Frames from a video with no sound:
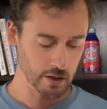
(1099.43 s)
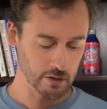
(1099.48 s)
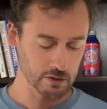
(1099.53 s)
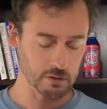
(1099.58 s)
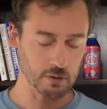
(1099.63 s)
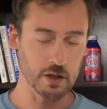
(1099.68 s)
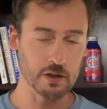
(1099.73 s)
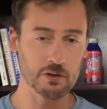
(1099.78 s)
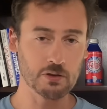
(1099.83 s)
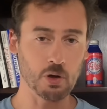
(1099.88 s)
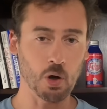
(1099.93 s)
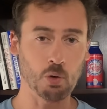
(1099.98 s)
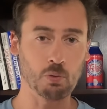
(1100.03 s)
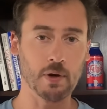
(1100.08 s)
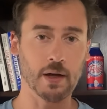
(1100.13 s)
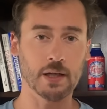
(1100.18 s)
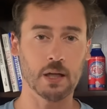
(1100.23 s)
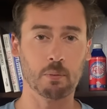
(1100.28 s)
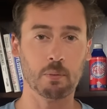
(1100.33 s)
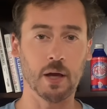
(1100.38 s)
So I don't
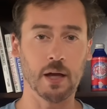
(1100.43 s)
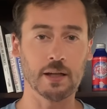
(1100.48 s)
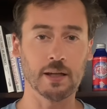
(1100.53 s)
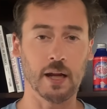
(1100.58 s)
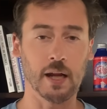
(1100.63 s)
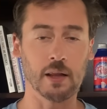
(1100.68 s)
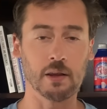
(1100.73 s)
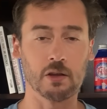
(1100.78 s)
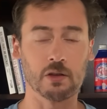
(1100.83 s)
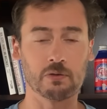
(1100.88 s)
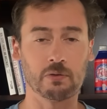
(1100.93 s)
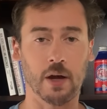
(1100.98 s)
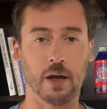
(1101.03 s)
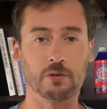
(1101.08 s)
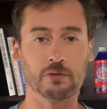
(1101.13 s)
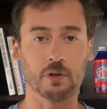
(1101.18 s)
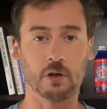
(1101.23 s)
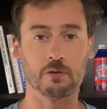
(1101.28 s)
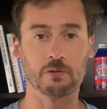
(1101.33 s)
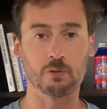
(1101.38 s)
recommend getting this
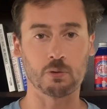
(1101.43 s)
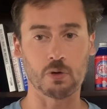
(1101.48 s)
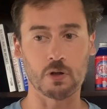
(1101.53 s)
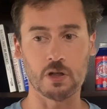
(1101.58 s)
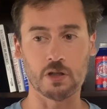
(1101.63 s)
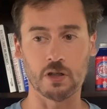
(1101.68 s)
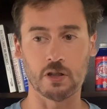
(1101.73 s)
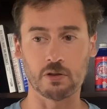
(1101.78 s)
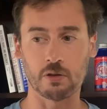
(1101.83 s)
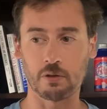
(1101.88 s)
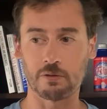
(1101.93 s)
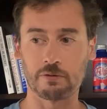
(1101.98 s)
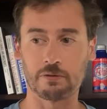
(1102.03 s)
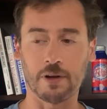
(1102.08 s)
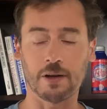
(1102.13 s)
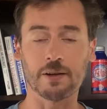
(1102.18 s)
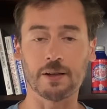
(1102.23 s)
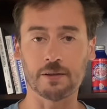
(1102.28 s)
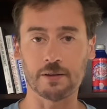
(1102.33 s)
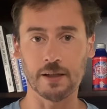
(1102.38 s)
5-star Forge until
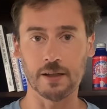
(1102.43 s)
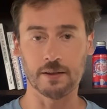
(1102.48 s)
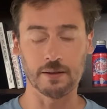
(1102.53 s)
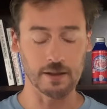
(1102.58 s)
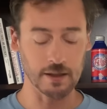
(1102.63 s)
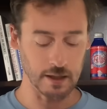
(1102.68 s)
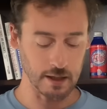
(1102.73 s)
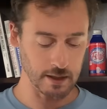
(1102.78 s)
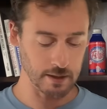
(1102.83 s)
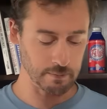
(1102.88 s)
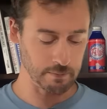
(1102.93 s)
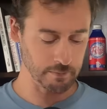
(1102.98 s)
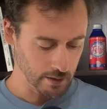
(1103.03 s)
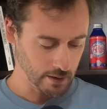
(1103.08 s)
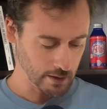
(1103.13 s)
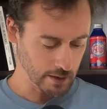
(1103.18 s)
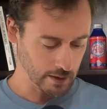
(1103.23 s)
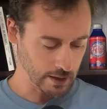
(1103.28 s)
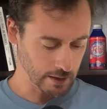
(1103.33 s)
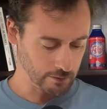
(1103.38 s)
very late in the game.
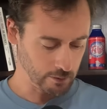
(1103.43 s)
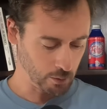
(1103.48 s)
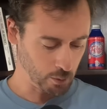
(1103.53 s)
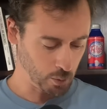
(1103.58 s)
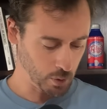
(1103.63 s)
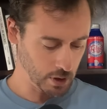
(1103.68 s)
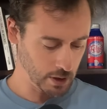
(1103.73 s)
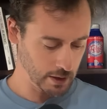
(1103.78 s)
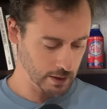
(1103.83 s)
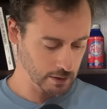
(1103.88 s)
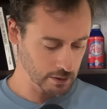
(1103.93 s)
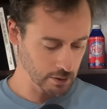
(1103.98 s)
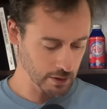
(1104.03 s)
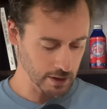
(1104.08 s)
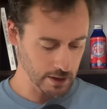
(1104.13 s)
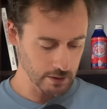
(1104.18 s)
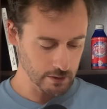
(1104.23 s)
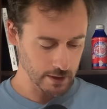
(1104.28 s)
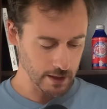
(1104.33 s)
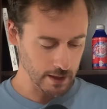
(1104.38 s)
At level 1, you can
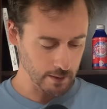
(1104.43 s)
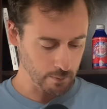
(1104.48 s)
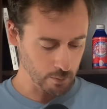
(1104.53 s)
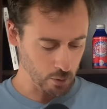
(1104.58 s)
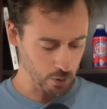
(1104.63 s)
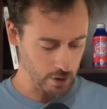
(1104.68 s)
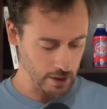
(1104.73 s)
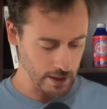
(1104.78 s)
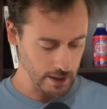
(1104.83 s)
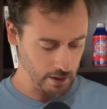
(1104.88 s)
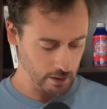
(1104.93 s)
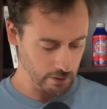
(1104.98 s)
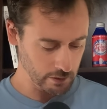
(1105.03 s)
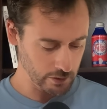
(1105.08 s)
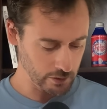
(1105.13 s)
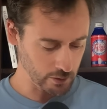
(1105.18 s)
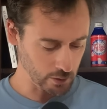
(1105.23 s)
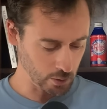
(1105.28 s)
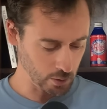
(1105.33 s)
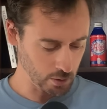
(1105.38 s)
either get more
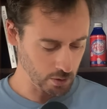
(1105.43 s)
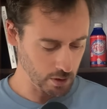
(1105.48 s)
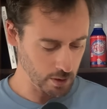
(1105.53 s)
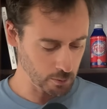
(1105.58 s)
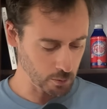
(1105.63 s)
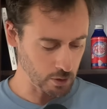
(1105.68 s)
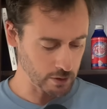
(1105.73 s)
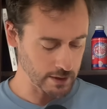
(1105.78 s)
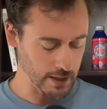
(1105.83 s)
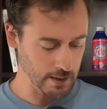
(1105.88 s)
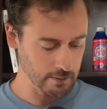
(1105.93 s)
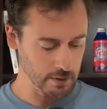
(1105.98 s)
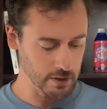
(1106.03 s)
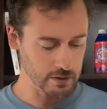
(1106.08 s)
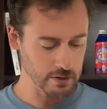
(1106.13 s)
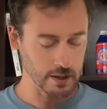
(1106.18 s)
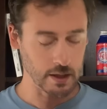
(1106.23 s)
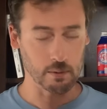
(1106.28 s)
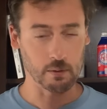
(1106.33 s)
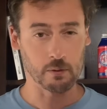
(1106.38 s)
health or more
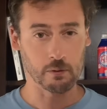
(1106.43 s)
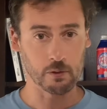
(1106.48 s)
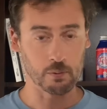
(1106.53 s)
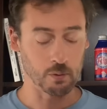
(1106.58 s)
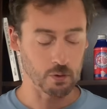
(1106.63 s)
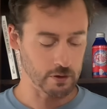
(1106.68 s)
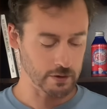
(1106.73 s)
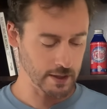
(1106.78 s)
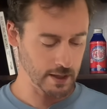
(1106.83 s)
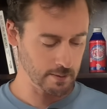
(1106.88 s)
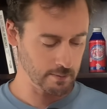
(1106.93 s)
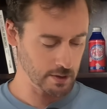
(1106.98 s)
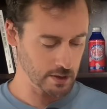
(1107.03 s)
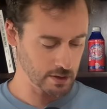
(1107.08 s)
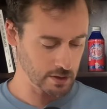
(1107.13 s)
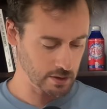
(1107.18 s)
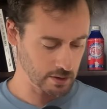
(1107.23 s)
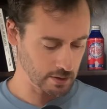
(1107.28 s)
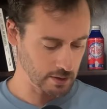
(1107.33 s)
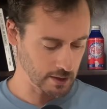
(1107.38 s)
damage. I went for more
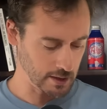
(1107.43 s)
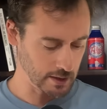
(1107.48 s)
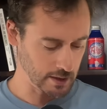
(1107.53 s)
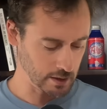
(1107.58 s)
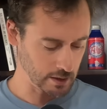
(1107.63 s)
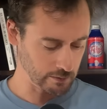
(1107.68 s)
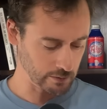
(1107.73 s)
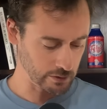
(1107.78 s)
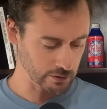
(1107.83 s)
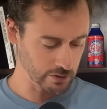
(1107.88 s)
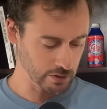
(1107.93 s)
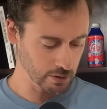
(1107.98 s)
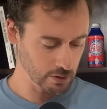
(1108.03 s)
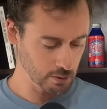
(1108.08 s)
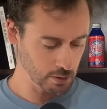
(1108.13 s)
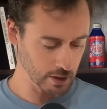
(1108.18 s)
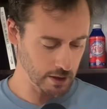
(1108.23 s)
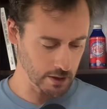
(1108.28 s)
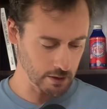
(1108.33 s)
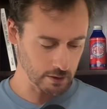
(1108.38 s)
damage. And then at level 2,
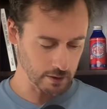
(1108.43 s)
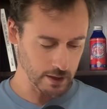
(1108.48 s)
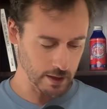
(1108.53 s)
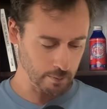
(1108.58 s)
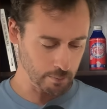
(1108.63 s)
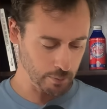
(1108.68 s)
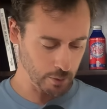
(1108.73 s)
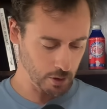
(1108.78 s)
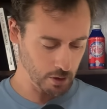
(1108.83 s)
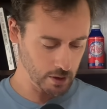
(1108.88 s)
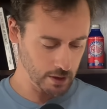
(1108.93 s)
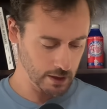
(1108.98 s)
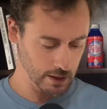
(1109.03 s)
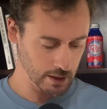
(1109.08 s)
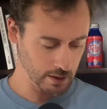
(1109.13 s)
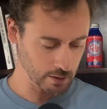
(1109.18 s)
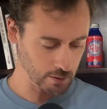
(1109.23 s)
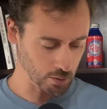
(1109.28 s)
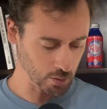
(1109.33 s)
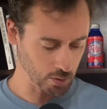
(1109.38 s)
you can either get
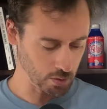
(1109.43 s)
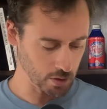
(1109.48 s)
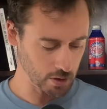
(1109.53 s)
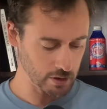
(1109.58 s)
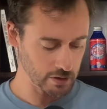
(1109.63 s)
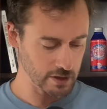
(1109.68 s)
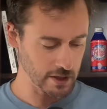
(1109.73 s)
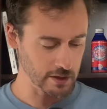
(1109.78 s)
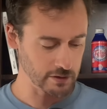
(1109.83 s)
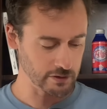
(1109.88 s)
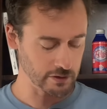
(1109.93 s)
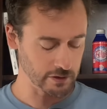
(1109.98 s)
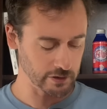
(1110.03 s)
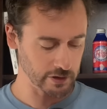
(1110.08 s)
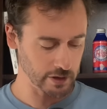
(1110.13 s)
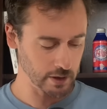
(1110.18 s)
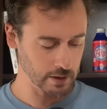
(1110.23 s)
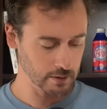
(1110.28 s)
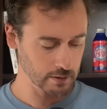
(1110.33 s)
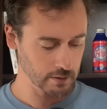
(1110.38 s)
Burning or a chance to
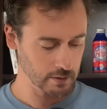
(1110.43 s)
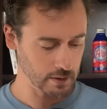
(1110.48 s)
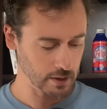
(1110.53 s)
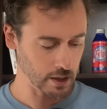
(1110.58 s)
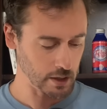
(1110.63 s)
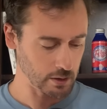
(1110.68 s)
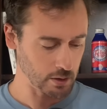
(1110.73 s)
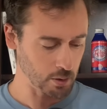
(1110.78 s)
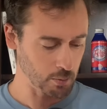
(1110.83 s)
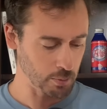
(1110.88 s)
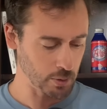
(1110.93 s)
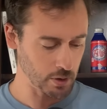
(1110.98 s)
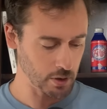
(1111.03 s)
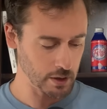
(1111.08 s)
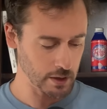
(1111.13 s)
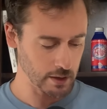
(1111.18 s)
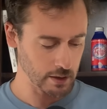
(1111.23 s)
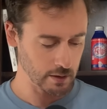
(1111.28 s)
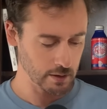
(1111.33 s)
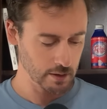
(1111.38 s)
stun. I go
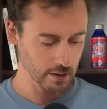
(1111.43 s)
Burning.